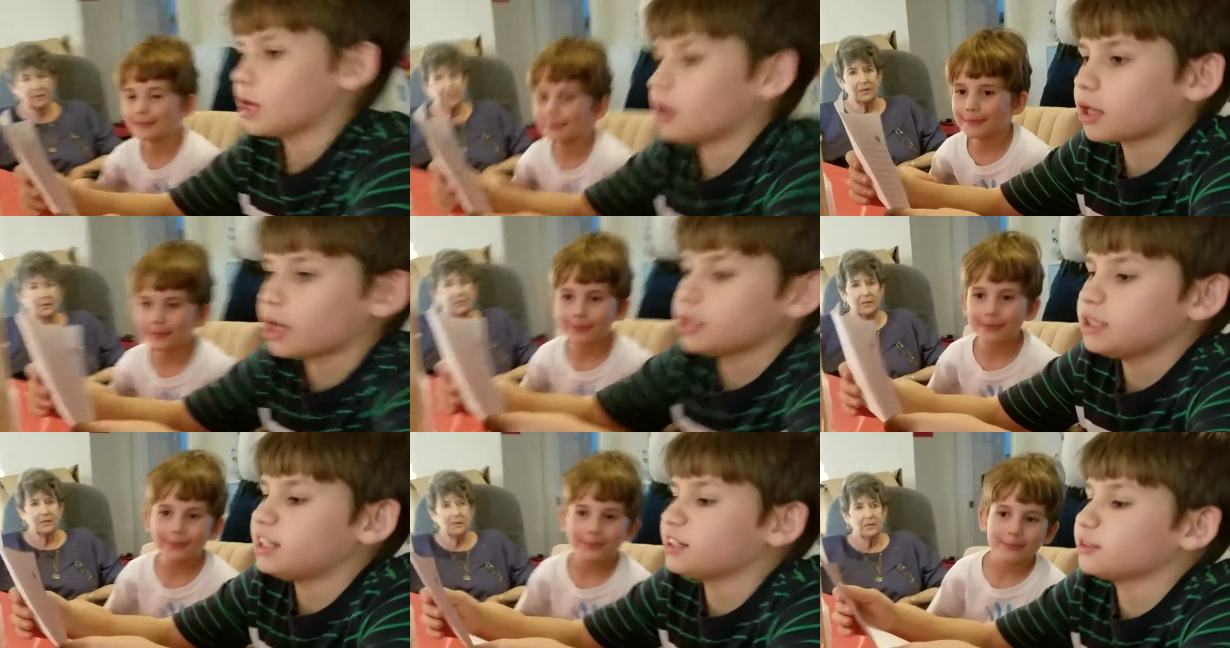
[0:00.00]
Speaker 1: Okay,
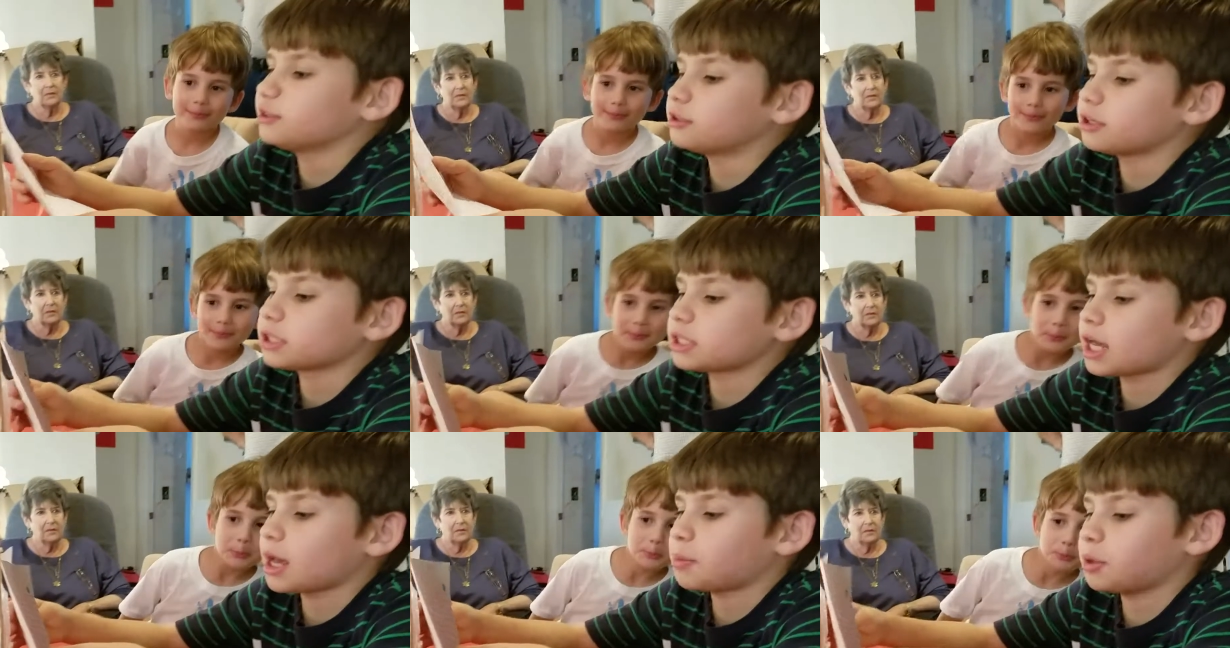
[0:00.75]
dear Lukas,
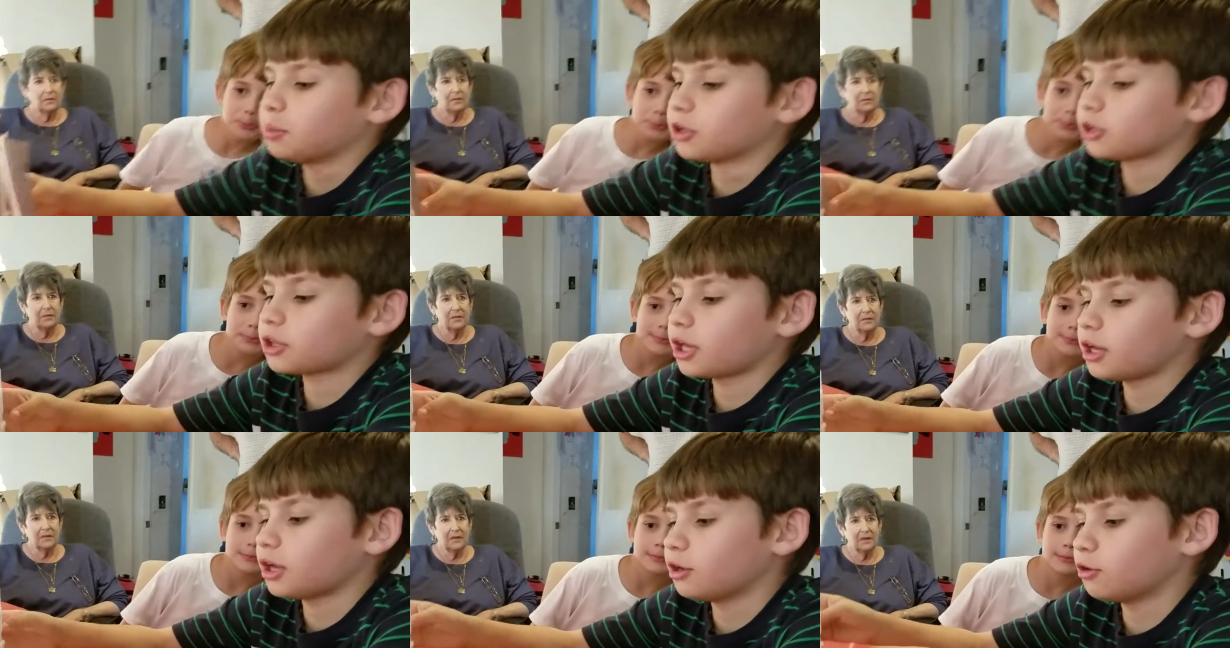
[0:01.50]
happy birthday.
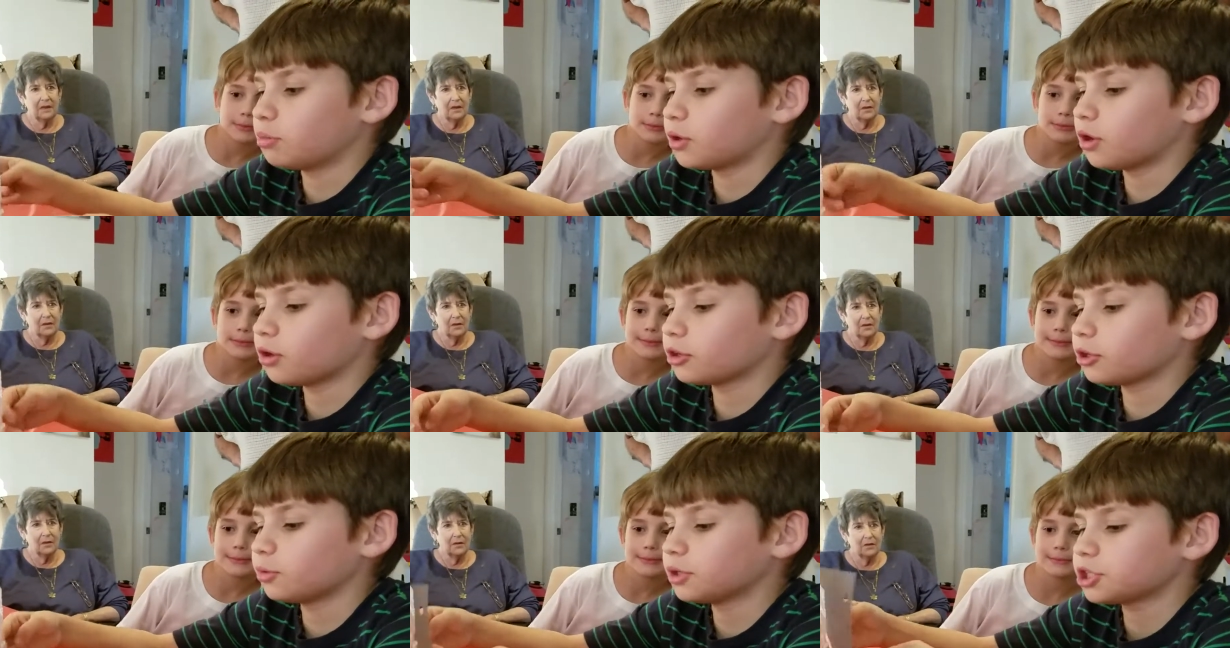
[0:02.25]
I hope all your
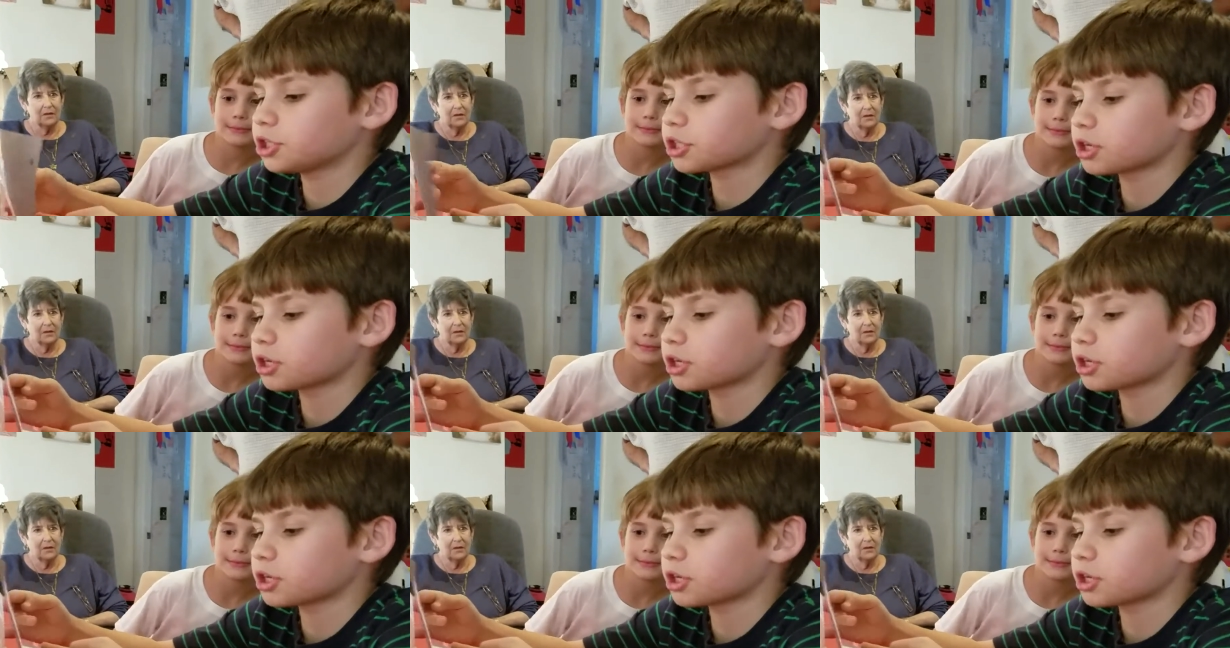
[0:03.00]
wishes